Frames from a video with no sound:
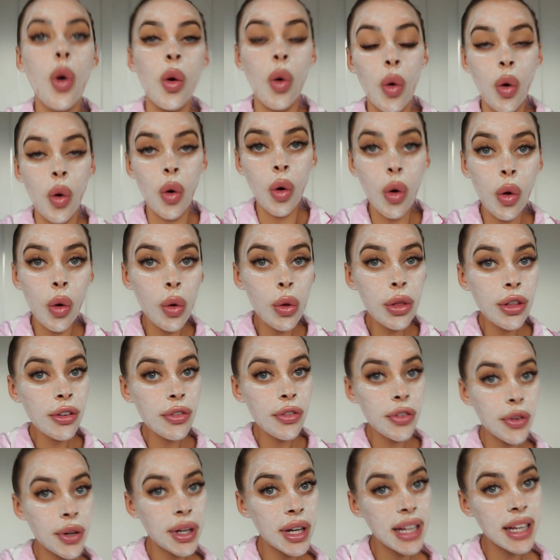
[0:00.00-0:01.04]
all the
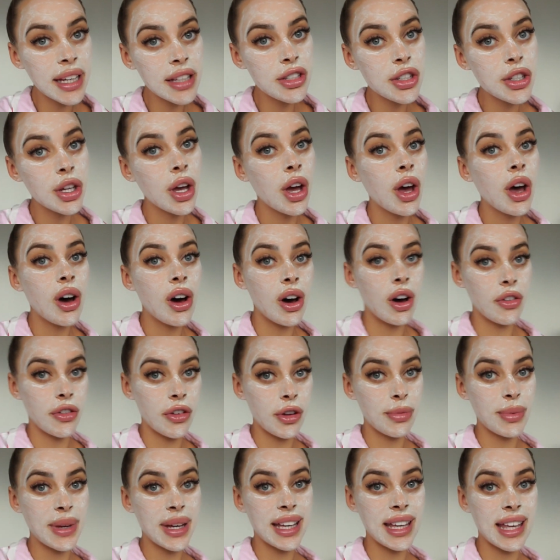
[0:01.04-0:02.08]
footage off
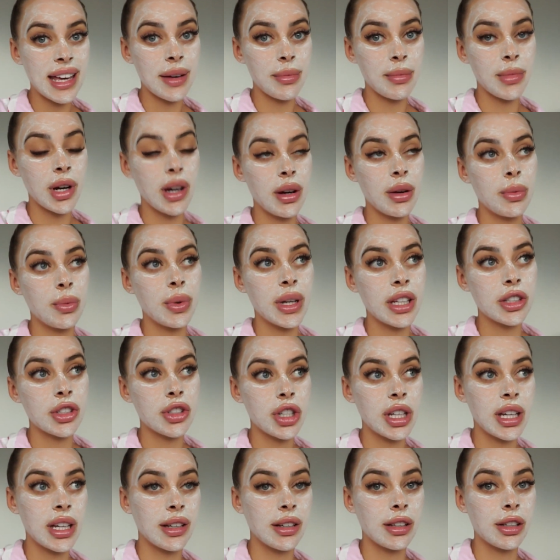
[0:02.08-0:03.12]
of my camera,
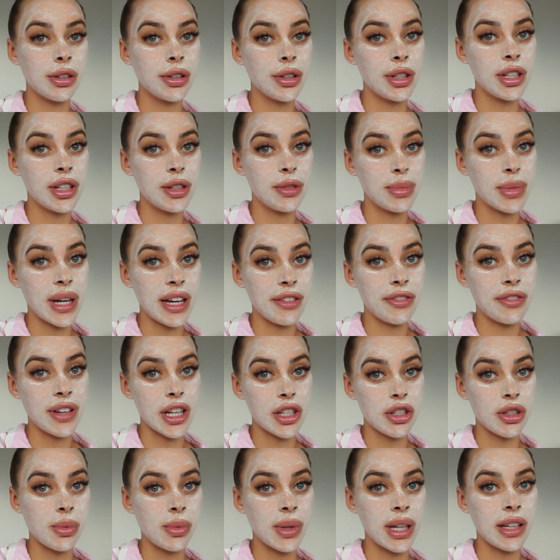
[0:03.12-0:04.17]
which included my
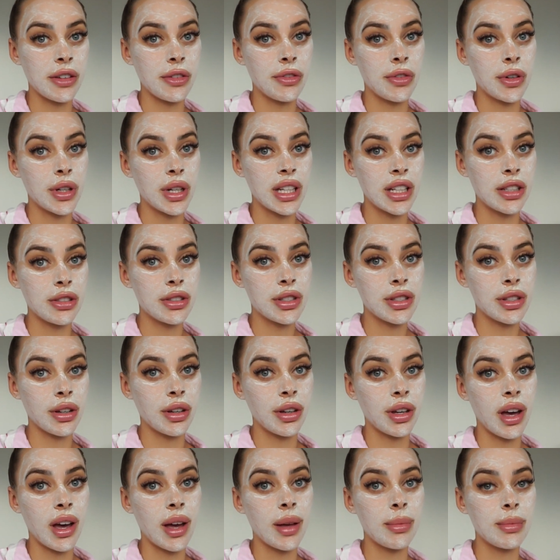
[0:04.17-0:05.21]
fashion week footage. So
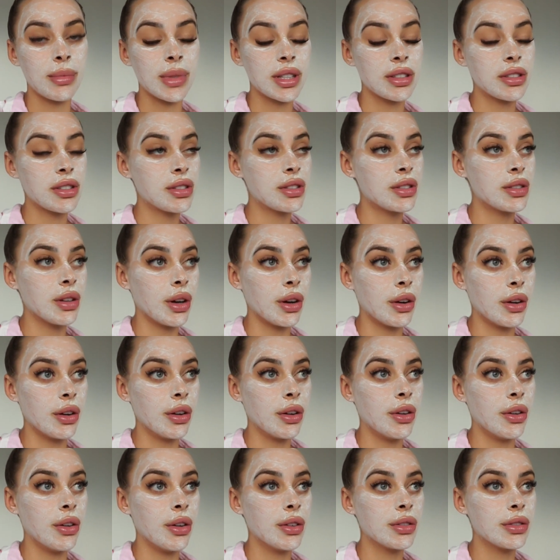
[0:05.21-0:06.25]
I'm
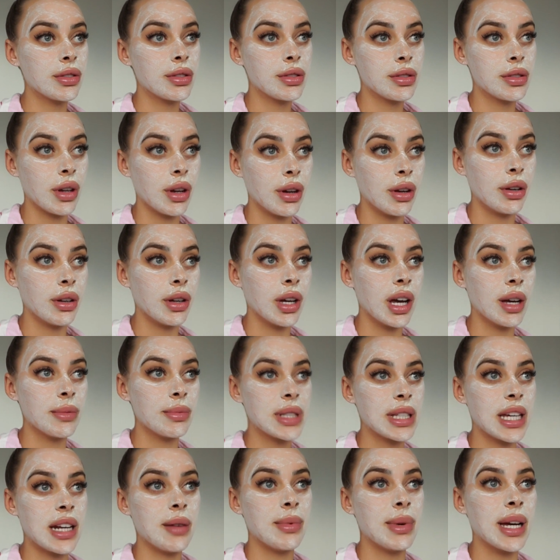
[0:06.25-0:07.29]
so
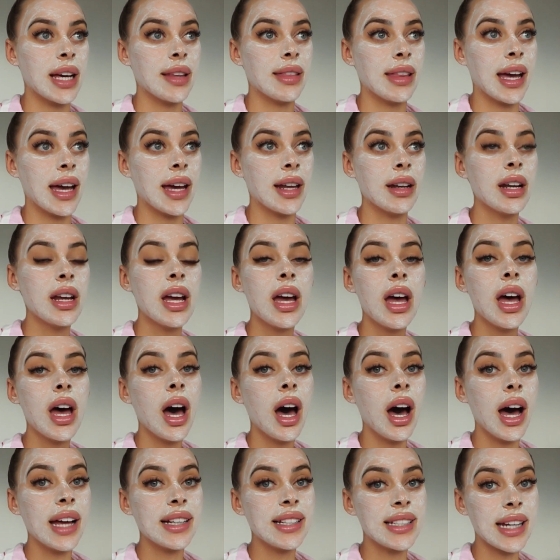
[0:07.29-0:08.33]
upset about that.
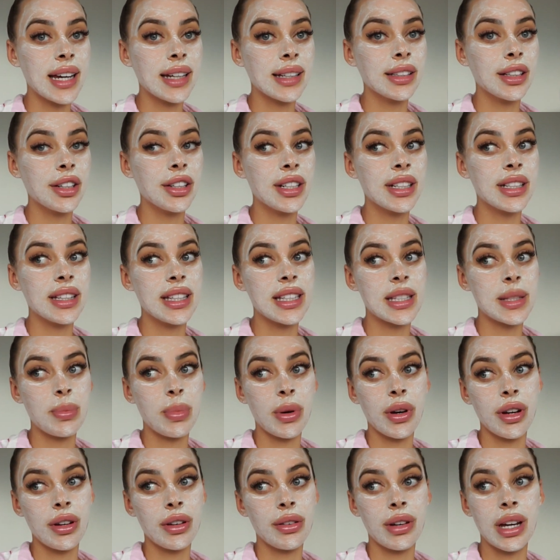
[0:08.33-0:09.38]
I downloaded this
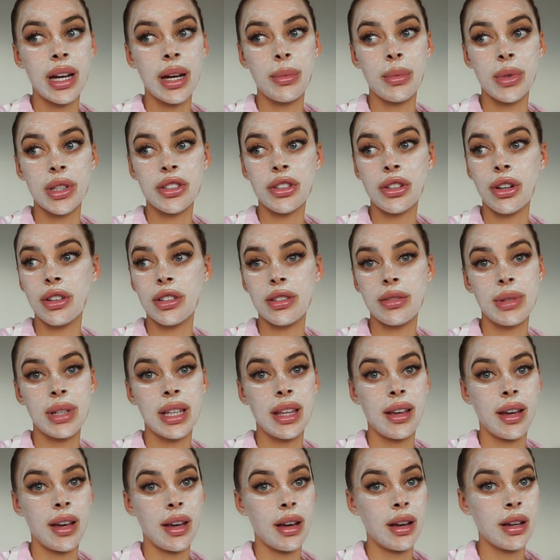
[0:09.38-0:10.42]
program which cost me
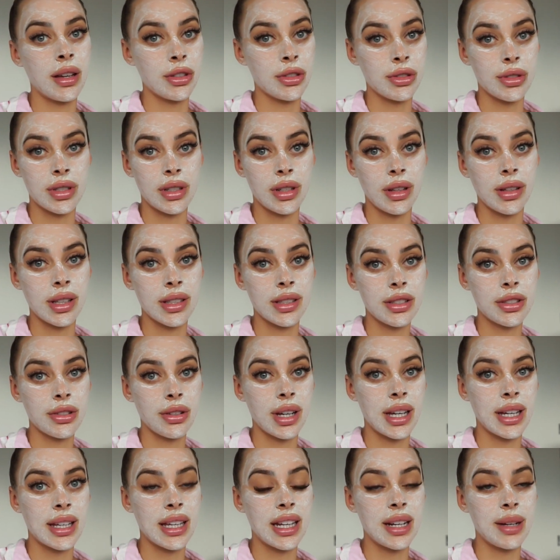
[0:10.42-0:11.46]
like $100 to
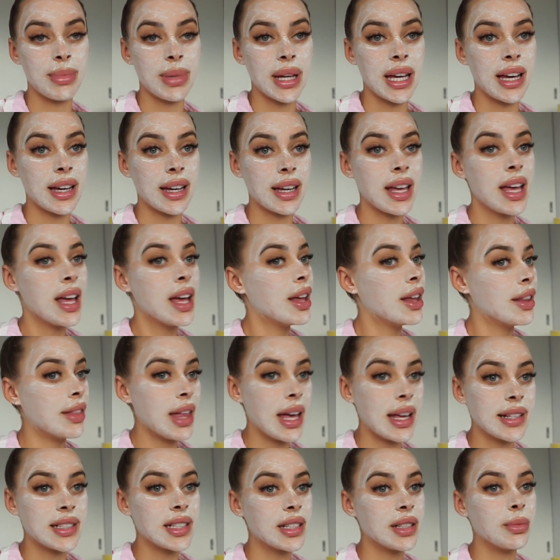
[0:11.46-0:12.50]
try and get it back.
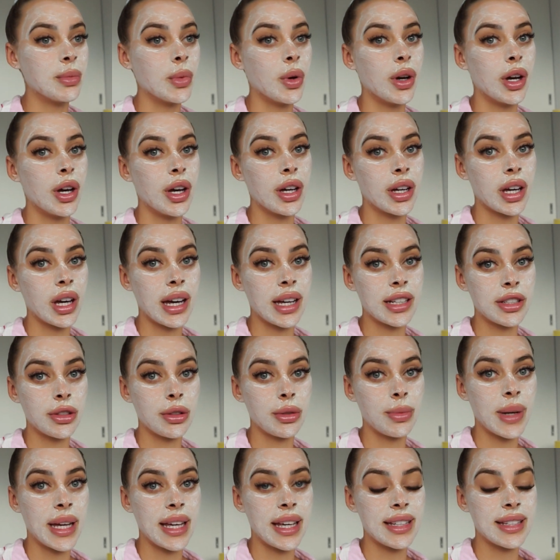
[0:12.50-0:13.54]
That didn't work. I
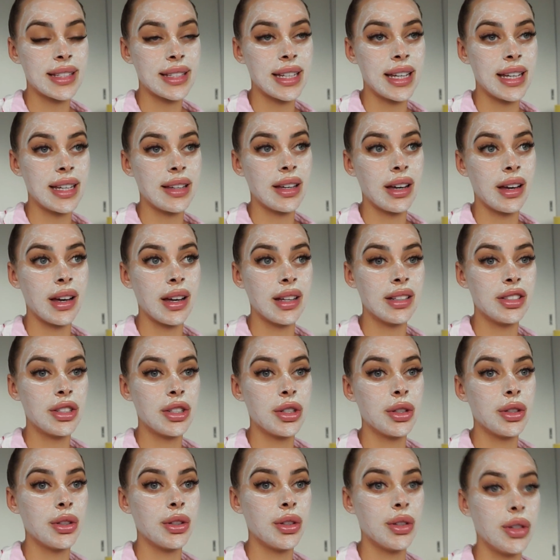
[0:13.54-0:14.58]
took my SD card
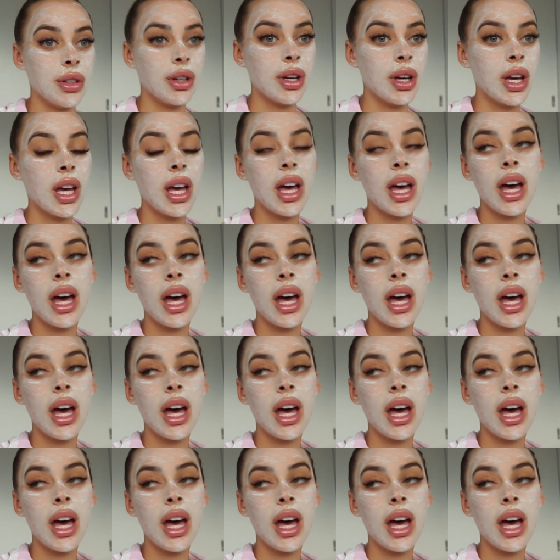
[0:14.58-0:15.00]
to